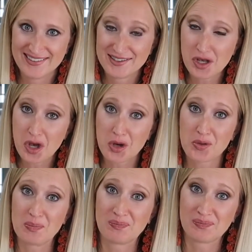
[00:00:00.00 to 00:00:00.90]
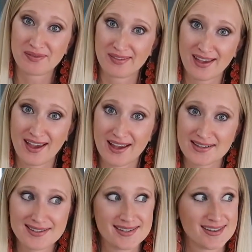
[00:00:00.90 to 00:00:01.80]
So I
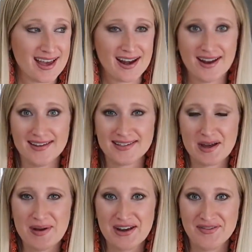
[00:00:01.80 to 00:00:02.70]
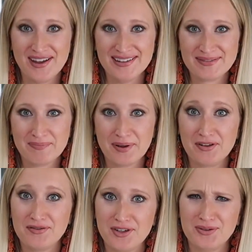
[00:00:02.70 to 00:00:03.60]
guess that is a benefit. But
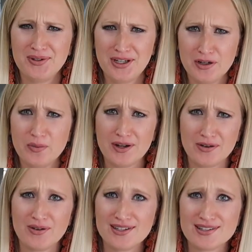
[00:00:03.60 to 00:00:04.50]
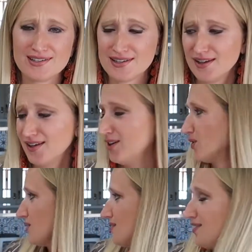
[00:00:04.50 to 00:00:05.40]
if you hear weird noises
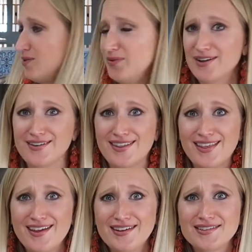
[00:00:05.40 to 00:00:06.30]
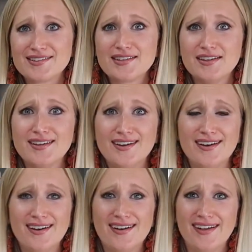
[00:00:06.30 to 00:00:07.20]
or see weird things,
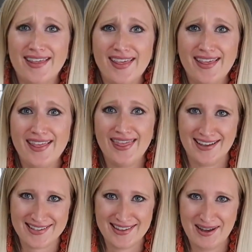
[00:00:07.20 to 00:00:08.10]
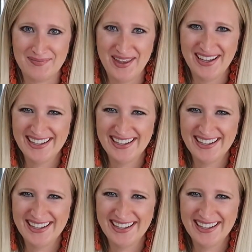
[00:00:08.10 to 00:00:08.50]
that's them.